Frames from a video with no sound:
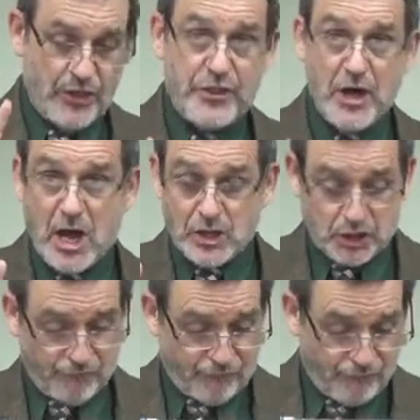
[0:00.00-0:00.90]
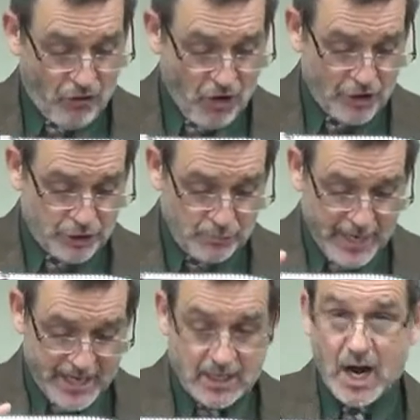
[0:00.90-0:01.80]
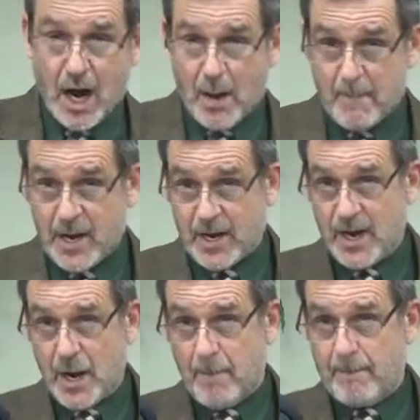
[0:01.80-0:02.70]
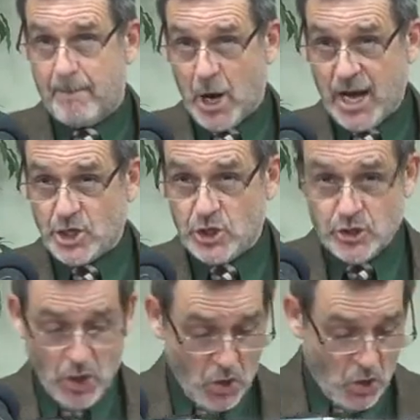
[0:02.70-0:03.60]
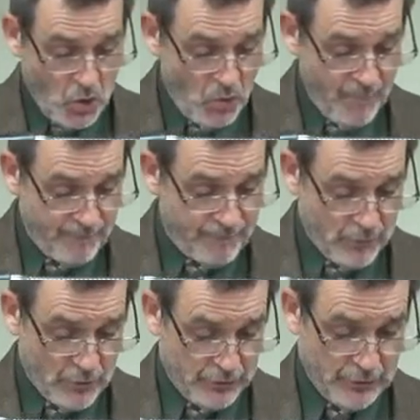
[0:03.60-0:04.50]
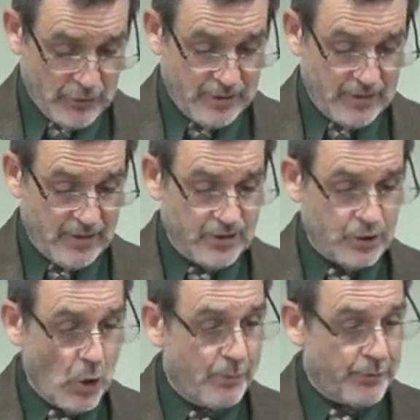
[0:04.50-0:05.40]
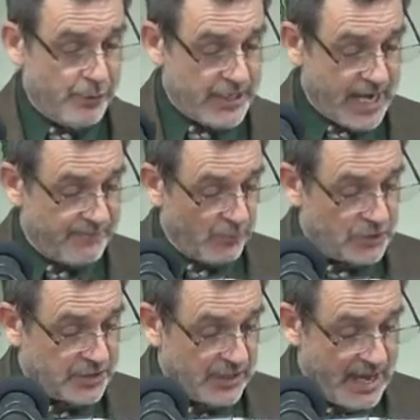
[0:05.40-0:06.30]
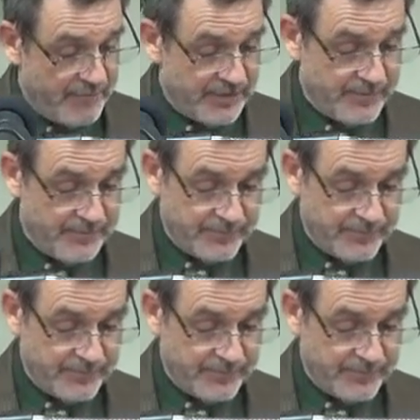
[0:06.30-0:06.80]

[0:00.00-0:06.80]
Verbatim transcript: thus far you may come, but no further. Job 38, verse 11.